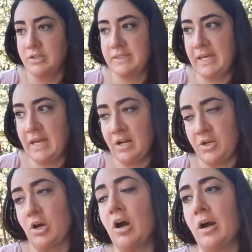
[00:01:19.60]
skin,
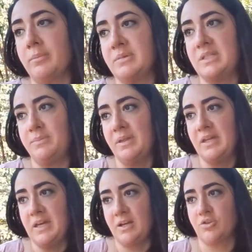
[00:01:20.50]
on your arms,
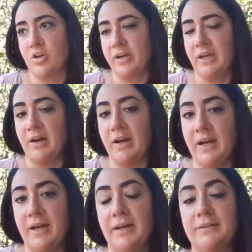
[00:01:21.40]
typically your trunk
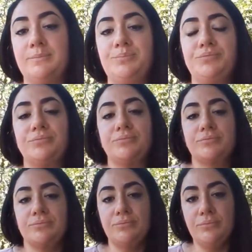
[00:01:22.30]
area.
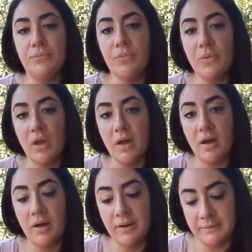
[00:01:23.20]

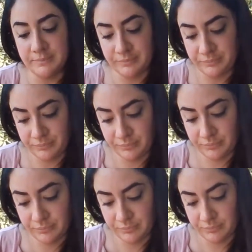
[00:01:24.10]
Um,
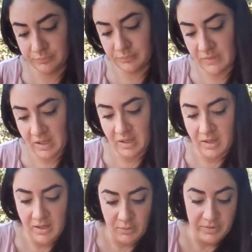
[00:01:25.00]

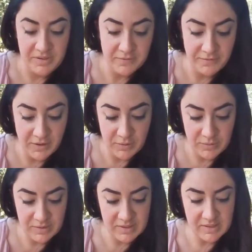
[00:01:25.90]
with
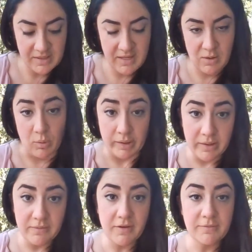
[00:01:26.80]
diffuse, the
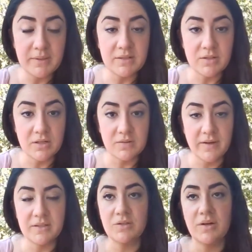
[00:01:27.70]
organ involvement starts
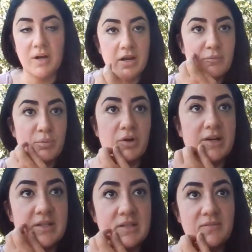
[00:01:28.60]
faster. It kind of
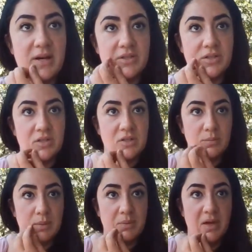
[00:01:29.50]
progresses faster,
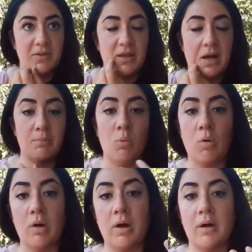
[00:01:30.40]
so people have a lot
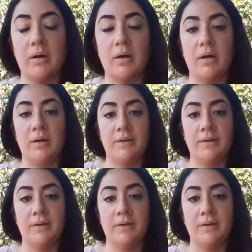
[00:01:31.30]
more